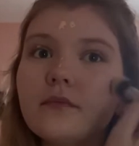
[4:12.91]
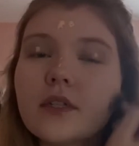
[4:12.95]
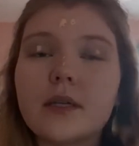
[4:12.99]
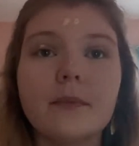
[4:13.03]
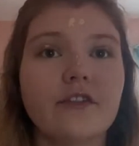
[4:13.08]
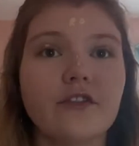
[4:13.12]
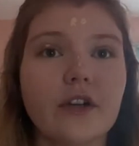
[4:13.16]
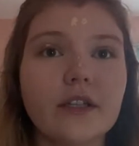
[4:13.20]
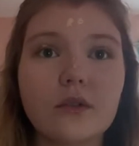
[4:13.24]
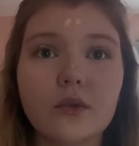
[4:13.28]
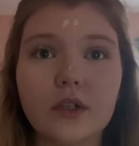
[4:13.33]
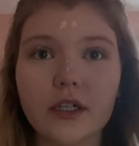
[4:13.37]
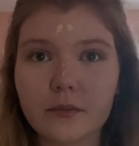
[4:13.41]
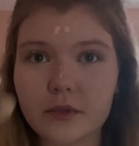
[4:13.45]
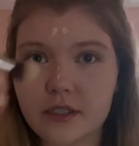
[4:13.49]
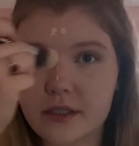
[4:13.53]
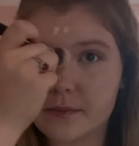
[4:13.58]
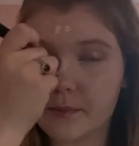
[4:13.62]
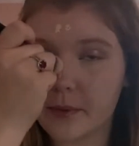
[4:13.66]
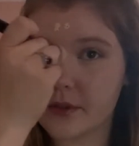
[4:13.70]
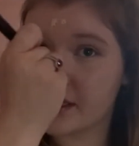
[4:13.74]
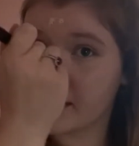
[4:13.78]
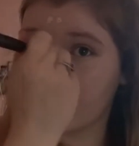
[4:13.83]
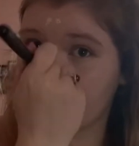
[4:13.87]
full
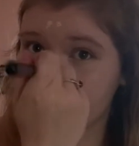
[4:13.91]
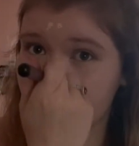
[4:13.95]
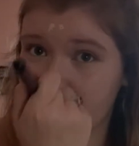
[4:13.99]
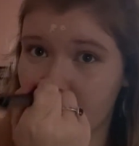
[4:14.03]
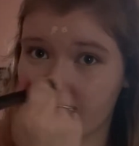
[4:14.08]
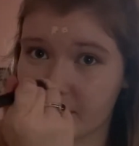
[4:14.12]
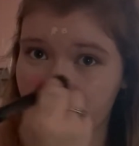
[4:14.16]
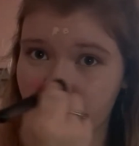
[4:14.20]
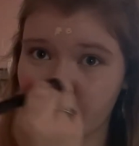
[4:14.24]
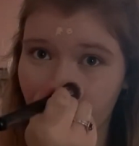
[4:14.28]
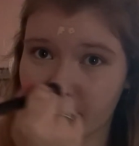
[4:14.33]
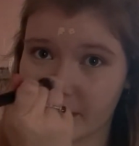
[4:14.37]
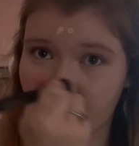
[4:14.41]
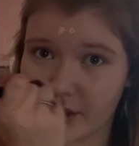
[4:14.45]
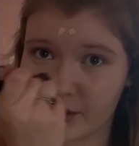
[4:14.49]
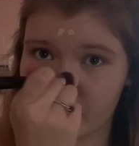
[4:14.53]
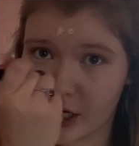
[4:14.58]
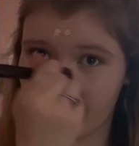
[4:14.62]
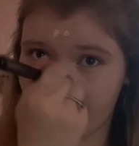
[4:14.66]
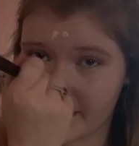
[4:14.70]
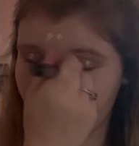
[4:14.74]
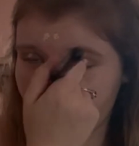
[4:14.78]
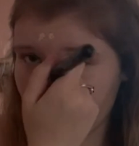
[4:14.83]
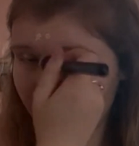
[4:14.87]
coverage and gives me the
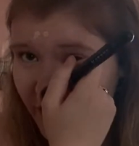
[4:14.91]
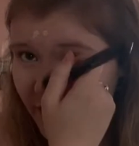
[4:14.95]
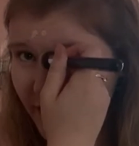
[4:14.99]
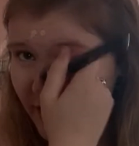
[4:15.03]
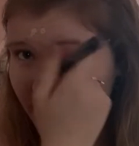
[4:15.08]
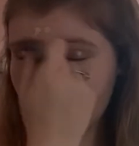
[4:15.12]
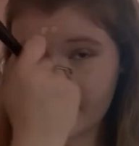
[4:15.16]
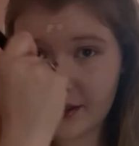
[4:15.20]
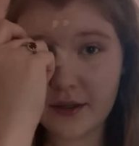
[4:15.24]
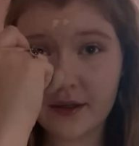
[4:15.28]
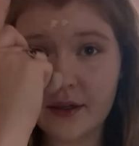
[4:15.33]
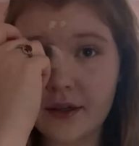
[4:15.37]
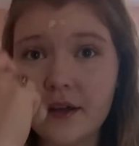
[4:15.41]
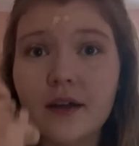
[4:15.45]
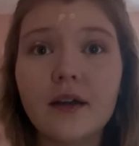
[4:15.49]
coverage that I want.